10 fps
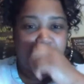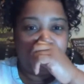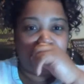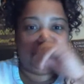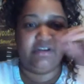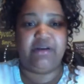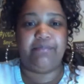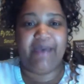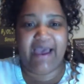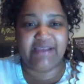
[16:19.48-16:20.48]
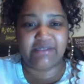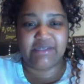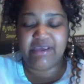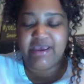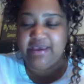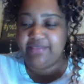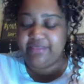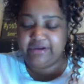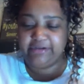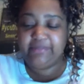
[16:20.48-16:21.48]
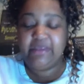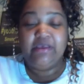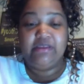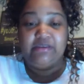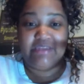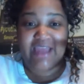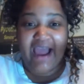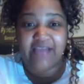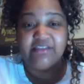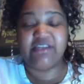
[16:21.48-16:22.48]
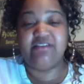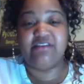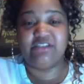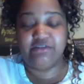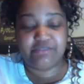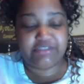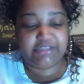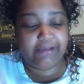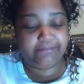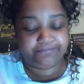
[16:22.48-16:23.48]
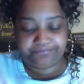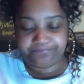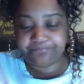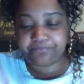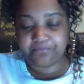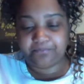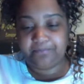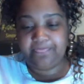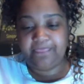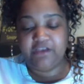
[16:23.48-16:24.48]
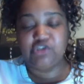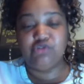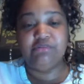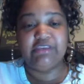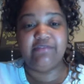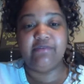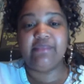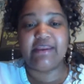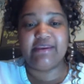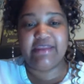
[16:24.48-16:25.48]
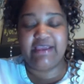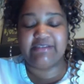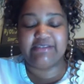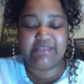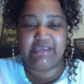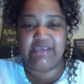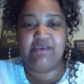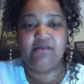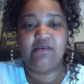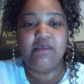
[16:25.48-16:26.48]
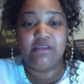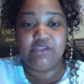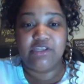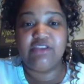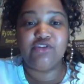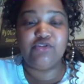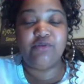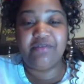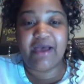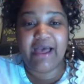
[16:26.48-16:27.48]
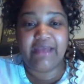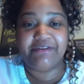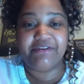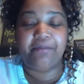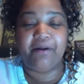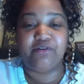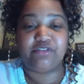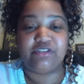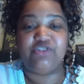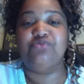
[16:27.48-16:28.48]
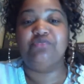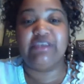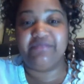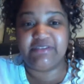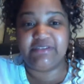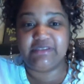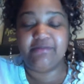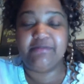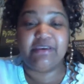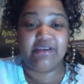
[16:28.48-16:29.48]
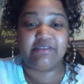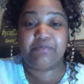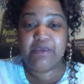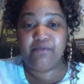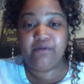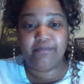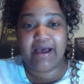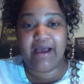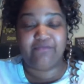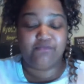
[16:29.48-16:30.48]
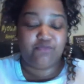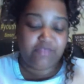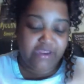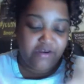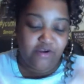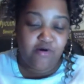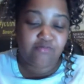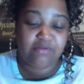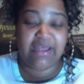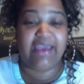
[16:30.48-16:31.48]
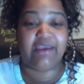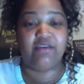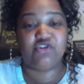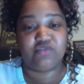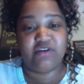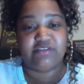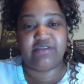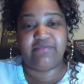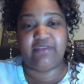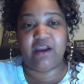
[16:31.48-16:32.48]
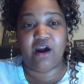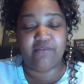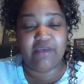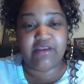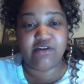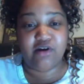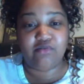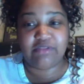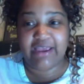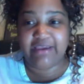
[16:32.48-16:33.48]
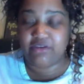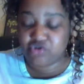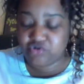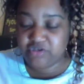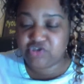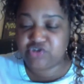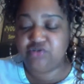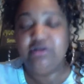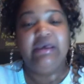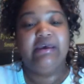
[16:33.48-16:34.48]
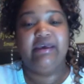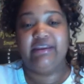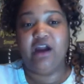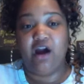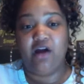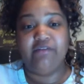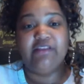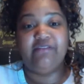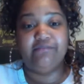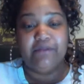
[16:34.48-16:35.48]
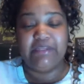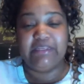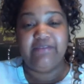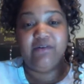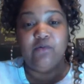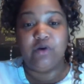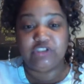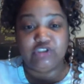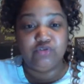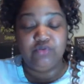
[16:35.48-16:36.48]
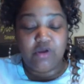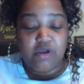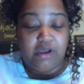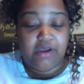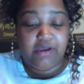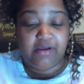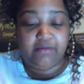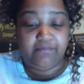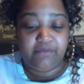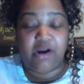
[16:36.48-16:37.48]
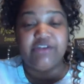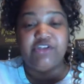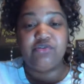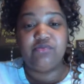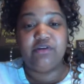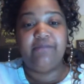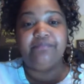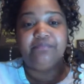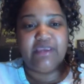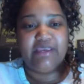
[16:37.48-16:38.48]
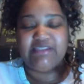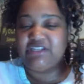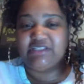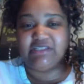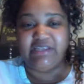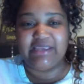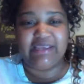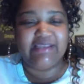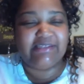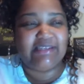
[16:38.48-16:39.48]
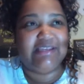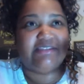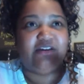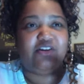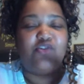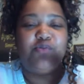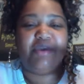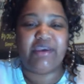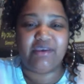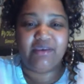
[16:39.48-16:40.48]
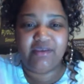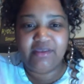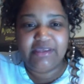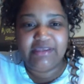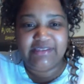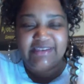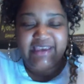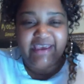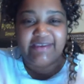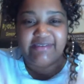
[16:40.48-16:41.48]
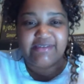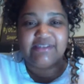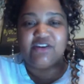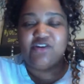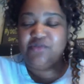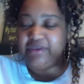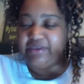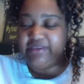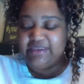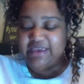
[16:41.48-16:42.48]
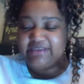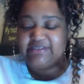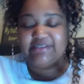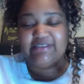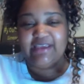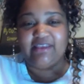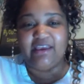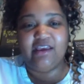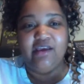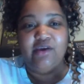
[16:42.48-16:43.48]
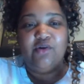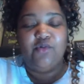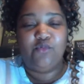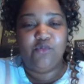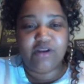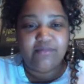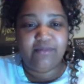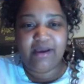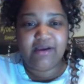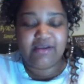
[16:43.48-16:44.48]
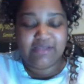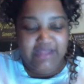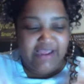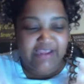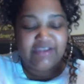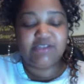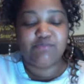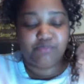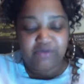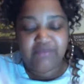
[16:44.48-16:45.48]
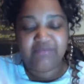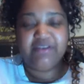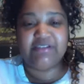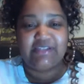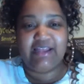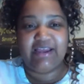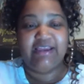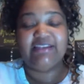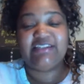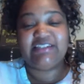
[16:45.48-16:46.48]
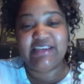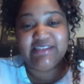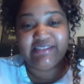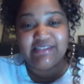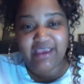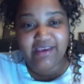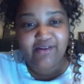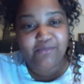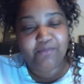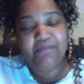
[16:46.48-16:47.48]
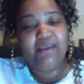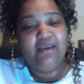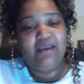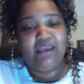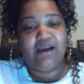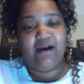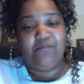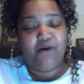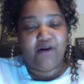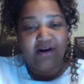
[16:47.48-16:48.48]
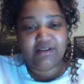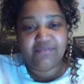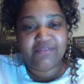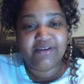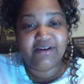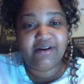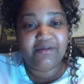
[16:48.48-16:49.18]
the capacity and the knowledge and the skill set to give them that next thing, then you are the ideal person to give it to them, because people buy from who they know, like, and trust. If they already know, like, and trust you, and they already believe in what you are doing, it's a quick yes. It's a quick yes to say that. One of my previous clients, she is now a part of the